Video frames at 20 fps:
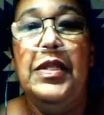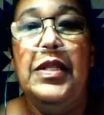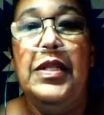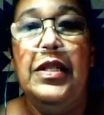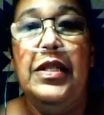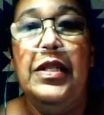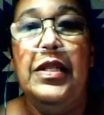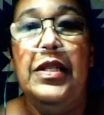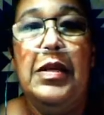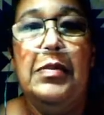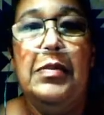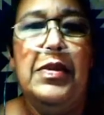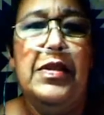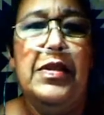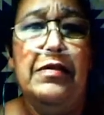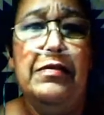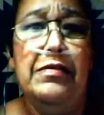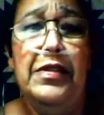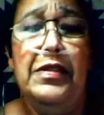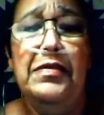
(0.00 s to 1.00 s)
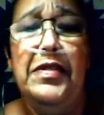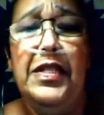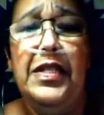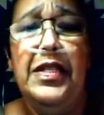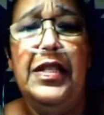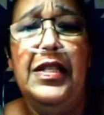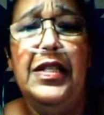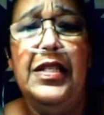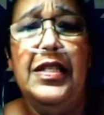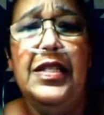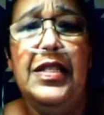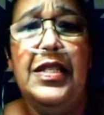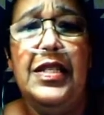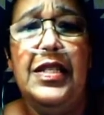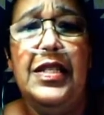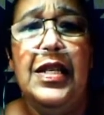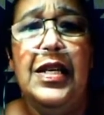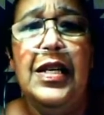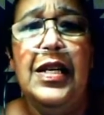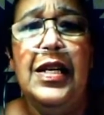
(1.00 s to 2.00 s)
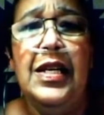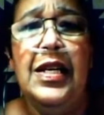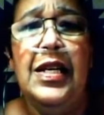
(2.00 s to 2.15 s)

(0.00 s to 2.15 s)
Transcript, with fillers: up until maybe the 50s